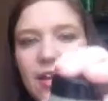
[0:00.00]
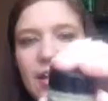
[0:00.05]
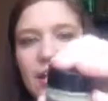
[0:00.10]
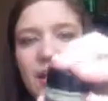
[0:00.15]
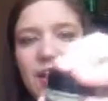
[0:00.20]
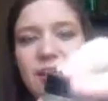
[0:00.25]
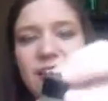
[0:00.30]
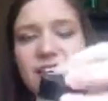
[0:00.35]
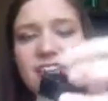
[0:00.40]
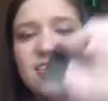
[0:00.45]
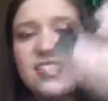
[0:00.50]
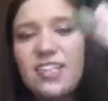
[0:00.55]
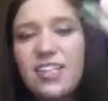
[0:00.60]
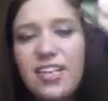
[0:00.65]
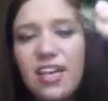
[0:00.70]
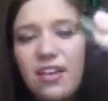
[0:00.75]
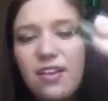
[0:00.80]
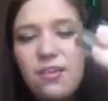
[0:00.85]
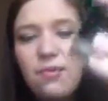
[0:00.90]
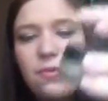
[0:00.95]
and it's the
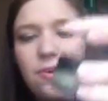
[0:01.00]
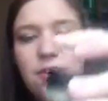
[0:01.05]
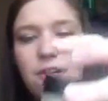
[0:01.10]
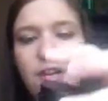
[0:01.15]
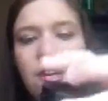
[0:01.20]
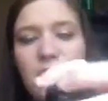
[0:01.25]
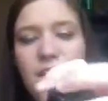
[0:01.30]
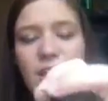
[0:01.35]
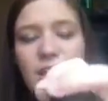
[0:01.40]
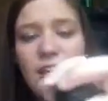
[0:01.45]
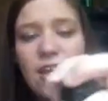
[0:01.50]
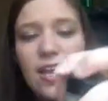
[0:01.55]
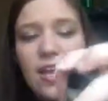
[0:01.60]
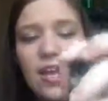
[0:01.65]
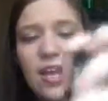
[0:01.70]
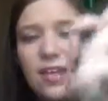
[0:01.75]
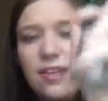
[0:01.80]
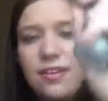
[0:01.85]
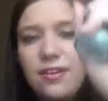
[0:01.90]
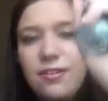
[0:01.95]
yellow one,
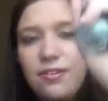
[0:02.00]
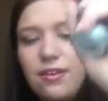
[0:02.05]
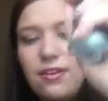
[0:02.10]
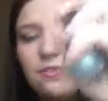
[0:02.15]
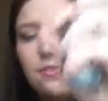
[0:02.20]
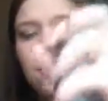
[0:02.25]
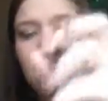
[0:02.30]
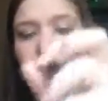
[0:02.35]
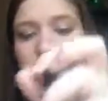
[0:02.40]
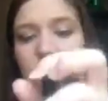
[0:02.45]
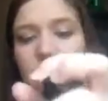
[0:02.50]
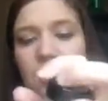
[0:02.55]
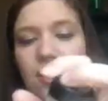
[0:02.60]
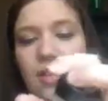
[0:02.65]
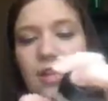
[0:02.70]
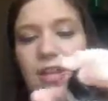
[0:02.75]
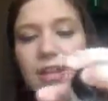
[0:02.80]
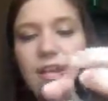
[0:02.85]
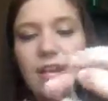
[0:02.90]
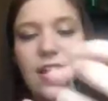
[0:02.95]
the green one,
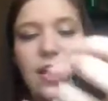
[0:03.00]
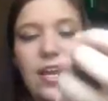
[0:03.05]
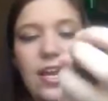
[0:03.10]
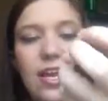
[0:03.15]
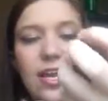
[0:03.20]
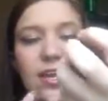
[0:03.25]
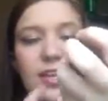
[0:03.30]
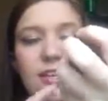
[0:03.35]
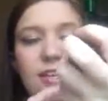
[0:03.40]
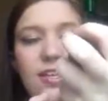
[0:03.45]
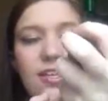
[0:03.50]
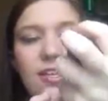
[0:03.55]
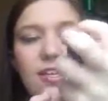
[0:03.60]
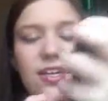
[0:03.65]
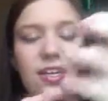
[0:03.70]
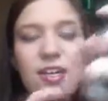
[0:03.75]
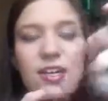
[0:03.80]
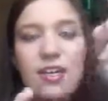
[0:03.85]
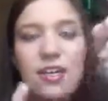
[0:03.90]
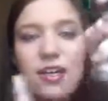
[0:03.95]
and
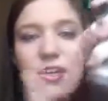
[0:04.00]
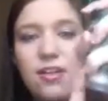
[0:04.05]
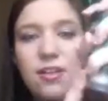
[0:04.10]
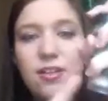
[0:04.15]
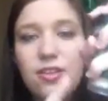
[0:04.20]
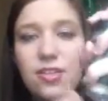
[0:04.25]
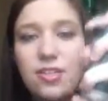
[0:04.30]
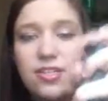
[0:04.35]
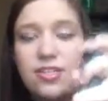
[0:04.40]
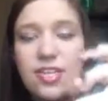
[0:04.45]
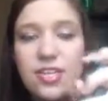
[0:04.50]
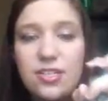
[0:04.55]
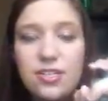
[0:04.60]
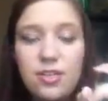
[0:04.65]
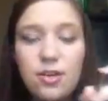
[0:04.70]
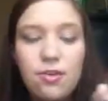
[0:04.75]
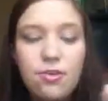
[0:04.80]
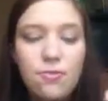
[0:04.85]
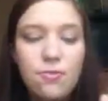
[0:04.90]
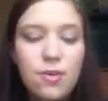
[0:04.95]
the skin
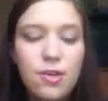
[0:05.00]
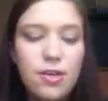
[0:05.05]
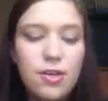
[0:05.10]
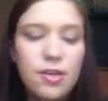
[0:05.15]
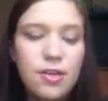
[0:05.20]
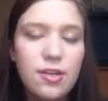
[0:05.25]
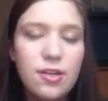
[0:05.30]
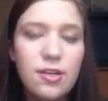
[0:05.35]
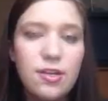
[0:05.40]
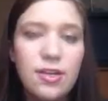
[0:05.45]
tone one.